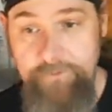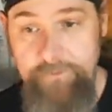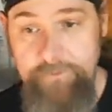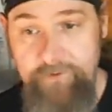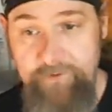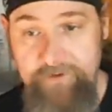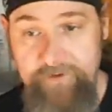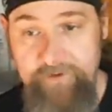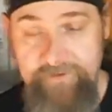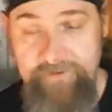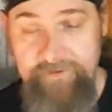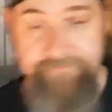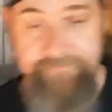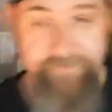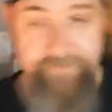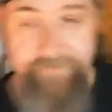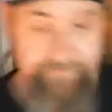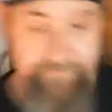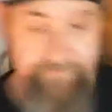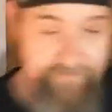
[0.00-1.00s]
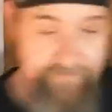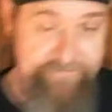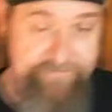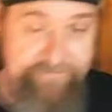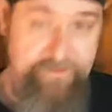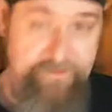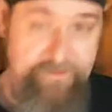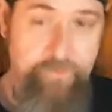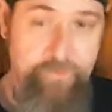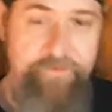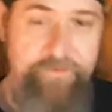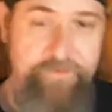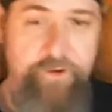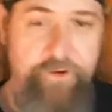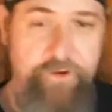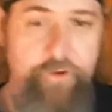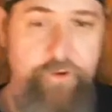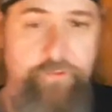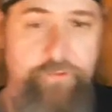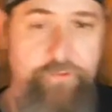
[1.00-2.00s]
I mean, that's basically what the
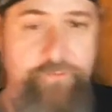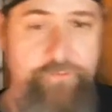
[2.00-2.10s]
Earth